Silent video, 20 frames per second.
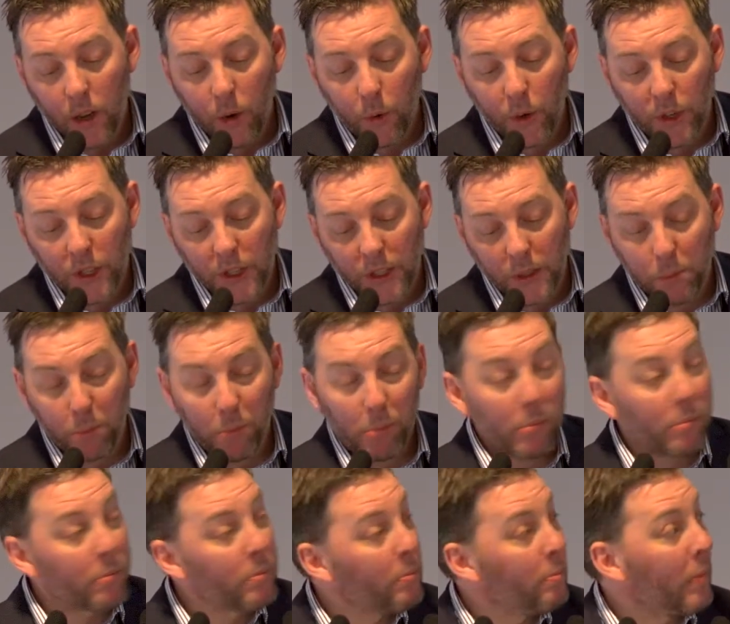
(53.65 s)
which is
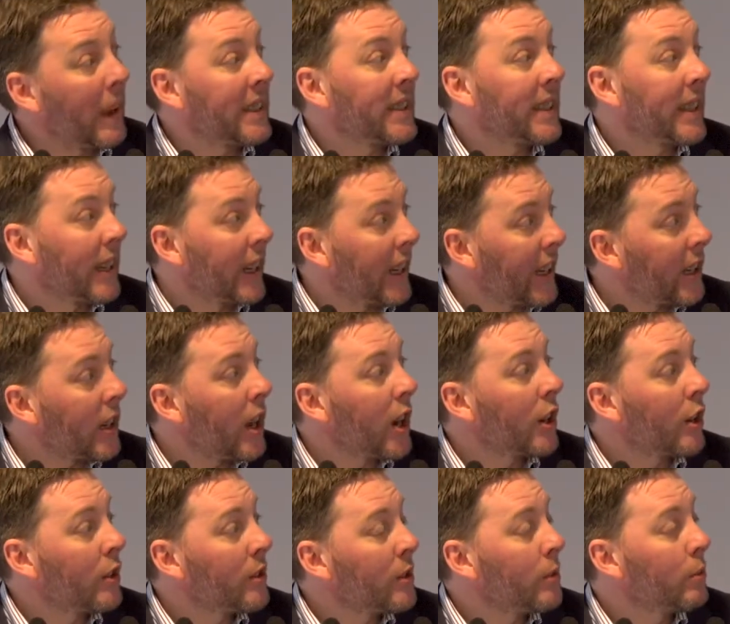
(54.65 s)
basically a
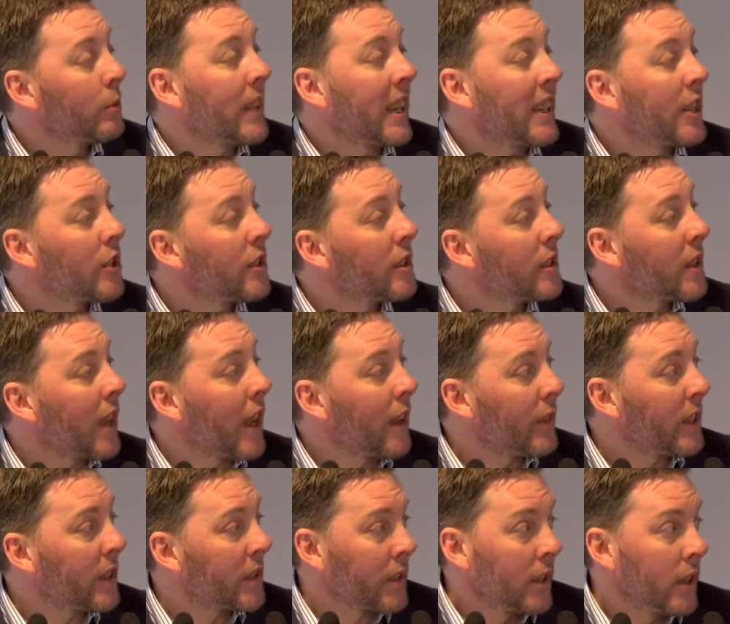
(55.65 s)
consultation
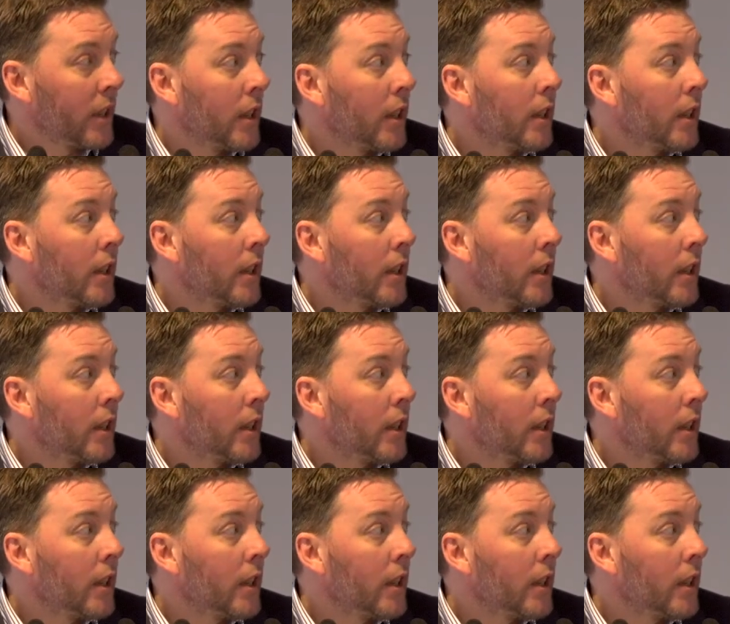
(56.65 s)
service